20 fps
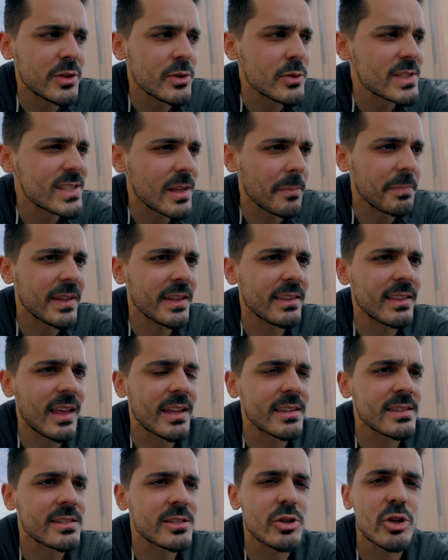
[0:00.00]
to something
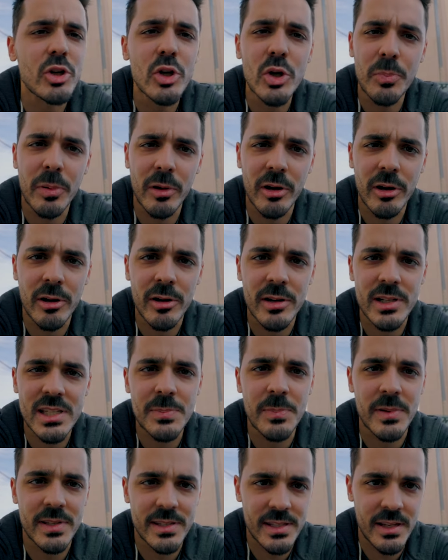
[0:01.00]
that's uber
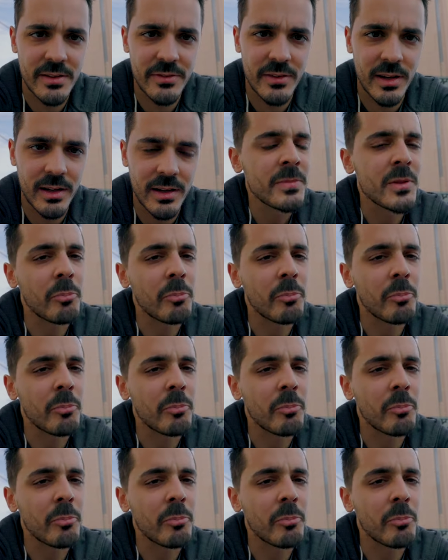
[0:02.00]
specific.